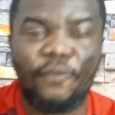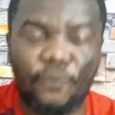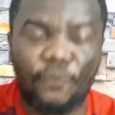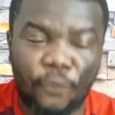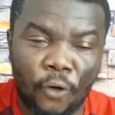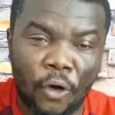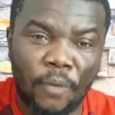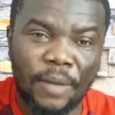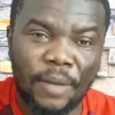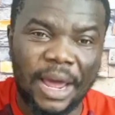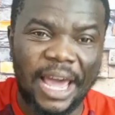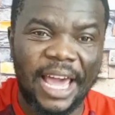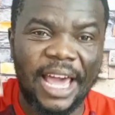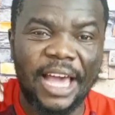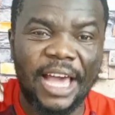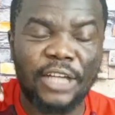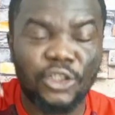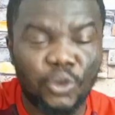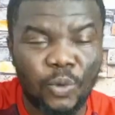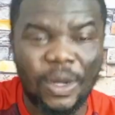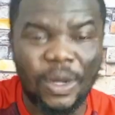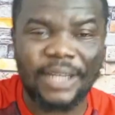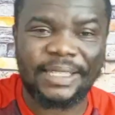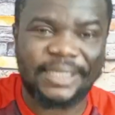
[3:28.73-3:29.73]
from
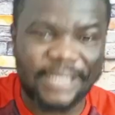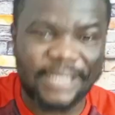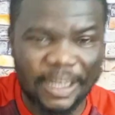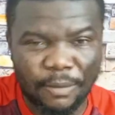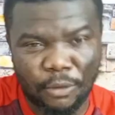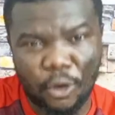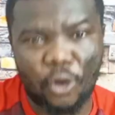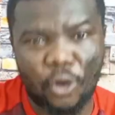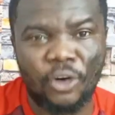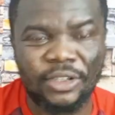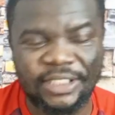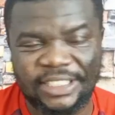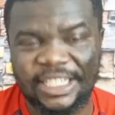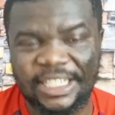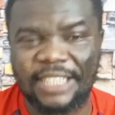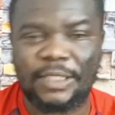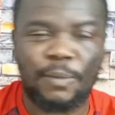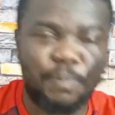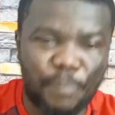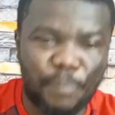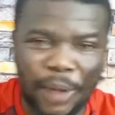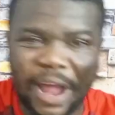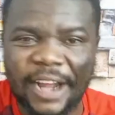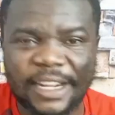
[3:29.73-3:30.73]
USM
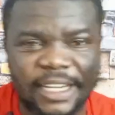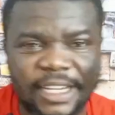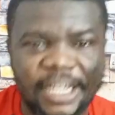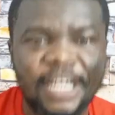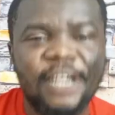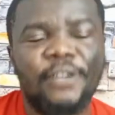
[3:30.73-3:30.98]
Algiers back